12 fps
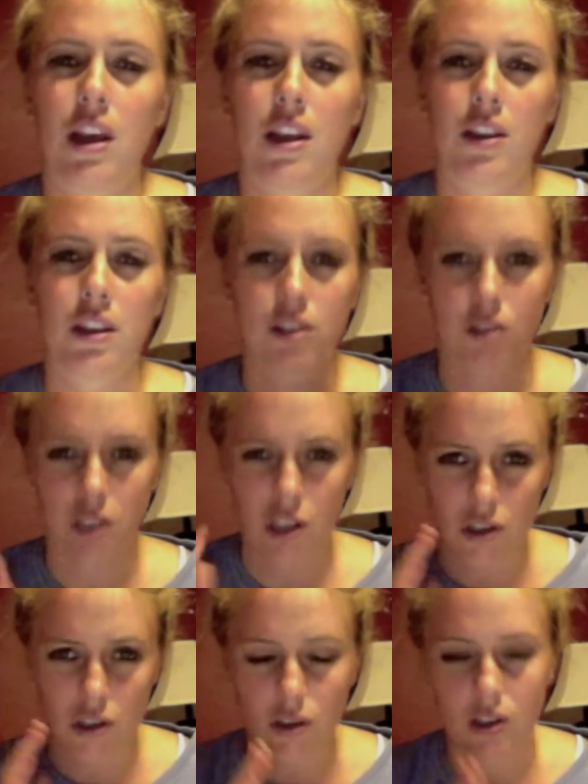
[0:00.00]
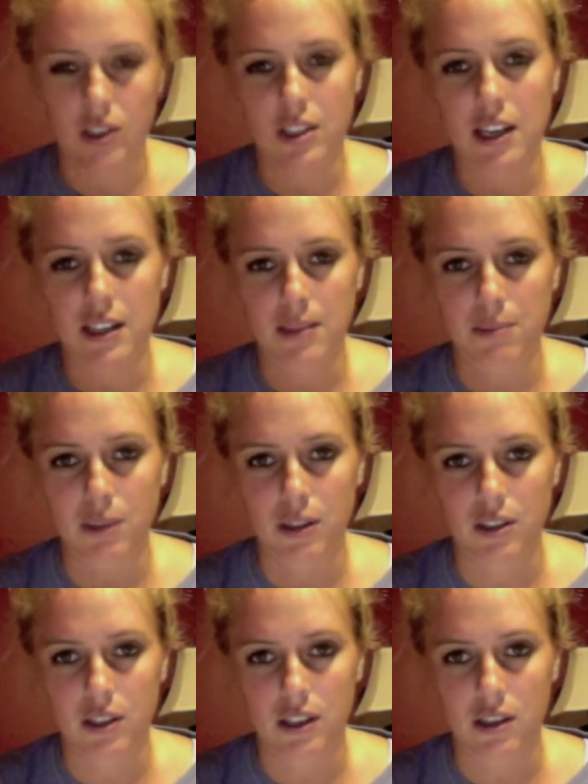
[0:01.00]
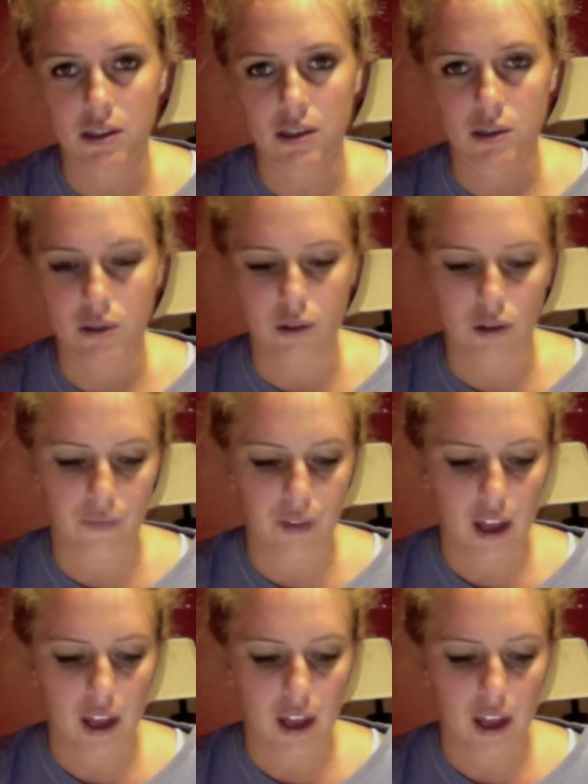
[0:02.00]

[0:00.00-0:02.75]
than the traditional textbooks in the school.